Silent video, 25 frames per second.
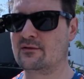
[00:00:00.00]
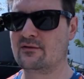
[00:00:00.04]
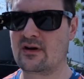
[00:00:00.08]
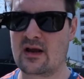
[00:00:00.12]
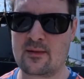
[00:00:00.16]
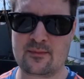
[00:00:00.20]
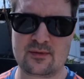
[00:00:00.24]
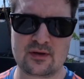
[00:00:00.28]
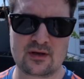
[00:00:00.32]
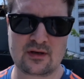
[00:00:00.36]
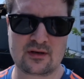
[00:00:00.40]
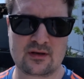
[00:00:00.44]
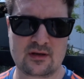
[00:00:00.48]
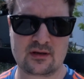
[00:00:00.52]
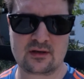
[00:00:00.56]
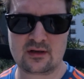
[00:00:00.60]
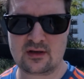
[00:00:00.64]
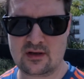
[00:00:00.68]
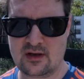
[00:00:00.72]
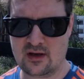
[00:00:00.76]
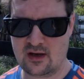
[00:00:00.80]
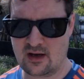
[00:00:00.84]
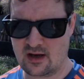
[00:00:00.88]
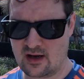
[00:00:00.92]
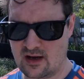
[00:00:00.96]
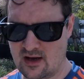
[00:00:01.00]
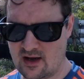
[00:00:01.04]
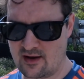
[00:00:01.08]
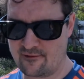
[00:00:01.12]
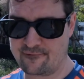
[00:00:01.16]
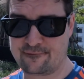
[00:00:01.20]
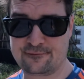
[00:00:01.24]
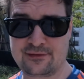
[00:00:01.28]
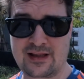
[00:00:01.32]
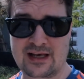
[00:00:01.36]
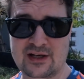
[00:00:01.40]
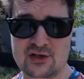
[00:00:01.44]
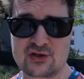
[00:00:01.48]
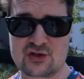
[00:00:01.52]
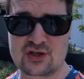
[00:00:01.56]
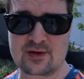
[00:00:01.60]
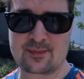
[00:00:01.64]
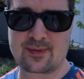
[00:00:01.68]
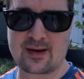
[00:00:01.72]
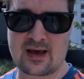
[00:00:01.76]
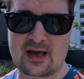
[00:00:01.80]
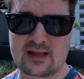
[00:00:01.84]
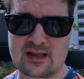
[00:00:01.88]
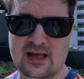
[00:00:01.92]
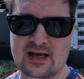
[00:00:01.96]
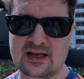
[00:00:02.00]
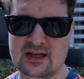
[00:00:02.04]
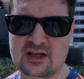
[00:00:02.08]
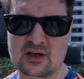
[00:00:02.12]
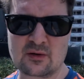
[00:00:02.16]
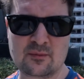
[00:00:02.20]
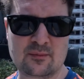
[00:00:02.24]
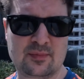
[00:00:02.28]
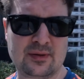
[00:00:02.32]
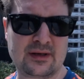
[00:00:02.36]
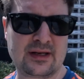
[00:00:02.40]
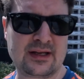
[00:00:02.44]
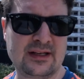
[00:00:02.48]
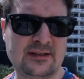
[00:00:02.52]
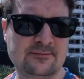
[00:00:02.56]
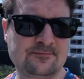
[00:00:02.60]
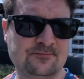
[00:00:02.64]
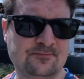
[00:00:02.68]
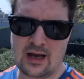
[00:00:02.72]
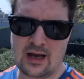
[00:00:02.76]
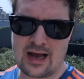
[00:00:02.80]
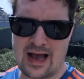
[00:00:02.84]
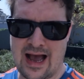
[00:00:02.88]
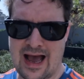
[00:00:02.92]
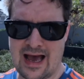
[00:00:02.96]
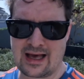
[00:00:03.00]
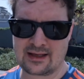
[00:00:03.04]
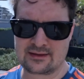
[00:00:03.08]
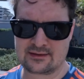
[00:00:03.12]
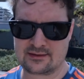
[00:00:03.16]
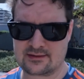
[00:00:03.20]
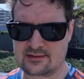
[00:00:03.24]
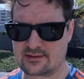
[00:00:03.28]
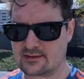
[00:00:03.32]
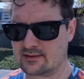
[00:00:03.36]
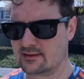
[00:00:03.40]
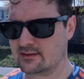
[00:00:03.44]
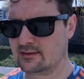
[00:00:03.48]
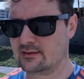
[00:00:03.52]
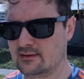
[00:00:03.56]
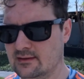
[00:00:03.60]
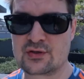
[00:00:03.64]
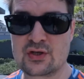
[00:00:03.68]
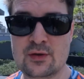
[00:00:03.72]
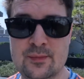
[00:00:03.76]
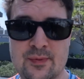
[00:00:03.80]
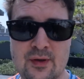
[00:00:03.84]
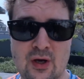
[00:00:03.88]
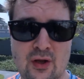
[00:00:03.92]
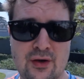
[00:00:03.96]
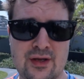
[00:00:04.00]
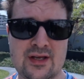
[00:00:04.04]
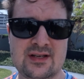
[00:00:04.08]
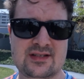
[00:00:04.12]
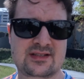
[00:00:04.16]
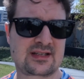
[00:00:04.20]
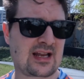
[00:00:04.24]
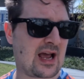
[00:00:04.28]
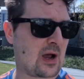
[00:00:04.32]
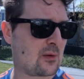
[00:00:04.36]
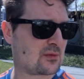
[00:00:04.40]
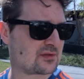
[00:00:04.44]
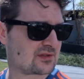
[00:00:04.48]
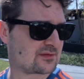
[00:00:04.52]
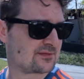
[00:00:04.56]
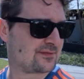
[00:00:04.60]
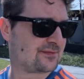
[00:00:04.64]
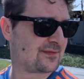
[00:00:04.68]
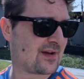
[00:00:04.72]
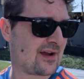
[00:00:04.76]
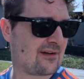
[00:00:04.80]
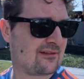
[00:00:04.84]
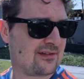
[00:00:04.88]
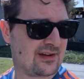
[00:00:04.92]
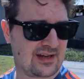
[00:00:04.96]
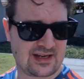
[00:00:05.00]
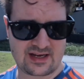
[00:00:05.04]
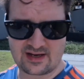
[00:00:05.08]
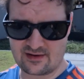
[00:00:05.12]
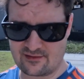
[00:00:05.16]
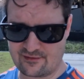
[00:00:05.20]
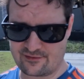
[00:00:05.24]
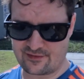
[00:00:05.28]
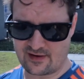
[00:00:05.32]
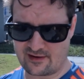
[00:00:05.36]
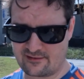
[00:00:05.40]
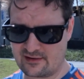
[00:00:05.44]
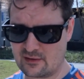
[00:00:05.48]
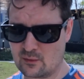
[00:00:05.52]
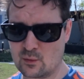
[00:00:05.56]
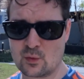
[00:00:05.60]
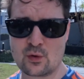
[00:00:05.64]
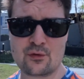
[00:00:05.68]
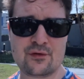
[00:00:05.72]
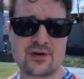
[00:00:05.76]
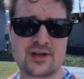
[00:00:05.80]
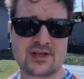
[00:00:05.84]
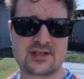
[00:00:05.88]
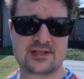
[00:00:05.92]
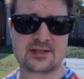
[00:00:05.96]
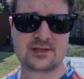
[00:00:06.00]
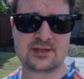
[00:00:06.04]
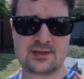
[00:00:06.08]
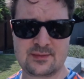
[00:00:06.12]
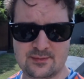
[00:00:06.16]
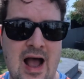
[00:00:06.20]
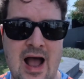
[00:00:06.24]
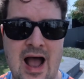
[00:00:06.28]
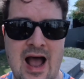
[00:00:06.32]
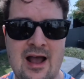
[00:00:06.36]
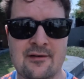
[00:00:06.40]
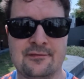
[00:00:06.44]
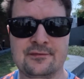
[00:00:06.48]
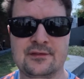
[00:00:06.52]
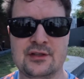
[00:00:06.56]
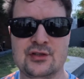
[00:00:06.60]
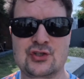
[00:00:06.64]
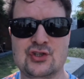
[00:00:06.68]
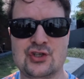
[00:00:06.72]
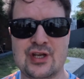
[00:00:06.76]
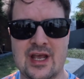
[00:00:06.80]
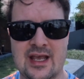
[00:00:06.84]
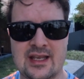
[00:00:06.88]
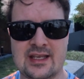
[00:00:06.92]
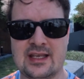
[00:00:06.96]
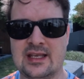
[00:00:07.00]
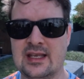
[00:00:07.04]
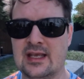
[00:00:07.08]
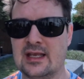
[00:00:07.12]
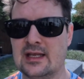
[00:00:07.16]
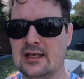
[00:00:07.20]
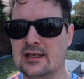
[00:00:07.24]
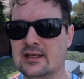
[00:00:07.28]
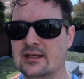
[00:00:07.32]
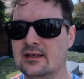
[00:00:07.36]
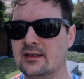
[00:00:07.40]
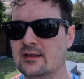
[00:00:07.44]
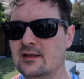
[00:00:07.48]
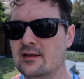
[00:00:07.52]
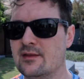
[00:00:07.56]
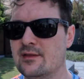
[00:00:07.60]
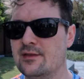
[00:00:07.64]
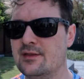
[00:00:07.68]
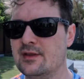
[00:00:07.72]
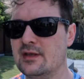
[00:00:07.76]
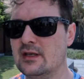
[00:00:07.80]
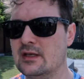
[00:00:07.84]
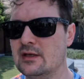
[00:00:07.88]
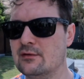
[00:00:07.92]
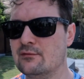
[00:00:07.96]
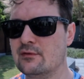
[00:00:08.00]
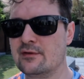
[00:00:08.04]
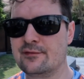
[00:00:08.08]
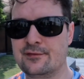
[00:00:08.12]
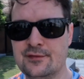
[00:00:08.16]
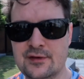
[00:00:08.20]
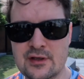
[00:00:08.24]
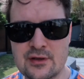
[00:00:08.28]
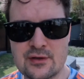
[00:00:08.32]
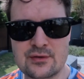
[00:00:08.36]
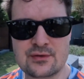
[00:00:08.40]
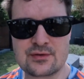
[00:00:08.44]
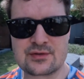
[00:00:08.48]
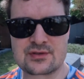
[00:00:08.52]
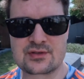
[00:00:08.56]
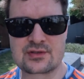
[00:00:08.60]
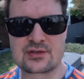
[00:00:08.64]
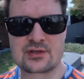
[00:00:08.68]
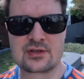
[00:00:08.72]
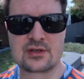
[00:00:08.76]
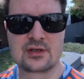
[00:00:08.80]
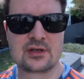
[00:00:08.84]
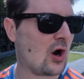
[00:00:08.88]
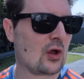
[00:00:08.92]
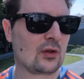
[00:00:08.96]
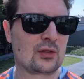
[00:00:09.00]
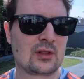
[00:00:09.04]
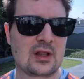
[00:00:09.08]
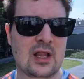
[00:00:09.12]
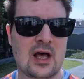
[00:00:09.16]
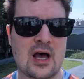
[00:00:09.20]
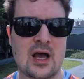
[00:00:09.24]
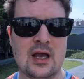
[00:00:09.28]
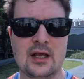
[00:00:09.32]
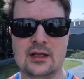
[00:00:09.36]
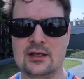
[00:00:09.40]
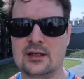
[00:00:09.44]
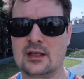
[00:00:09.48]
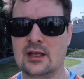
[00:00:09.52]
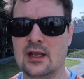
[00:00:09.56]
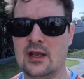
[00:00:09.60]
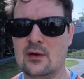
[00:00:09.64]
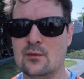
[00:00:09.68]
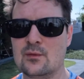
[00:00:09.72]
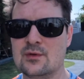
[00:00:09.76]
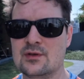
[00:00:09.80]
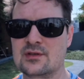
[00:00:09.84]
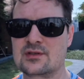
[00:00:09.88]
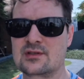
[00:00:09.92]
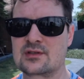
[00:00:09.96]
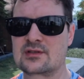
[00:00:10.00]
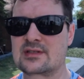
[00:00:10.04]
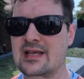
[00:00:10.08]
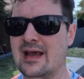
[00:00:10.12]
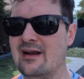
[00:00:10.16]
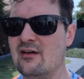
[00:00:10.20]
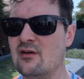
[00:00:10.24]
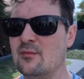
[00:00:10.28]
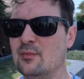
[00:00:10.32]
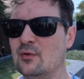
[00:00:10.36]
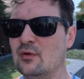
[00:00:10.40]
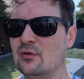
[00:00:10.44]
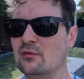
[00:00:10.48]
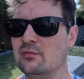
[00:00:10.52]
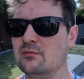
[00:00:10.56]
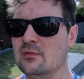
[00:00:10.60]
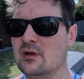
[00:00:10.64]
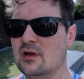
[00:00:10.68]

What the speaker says: Arabian flagship airline company, and to be honest, I was very, very worried. After checking the reviews online, it was terrible.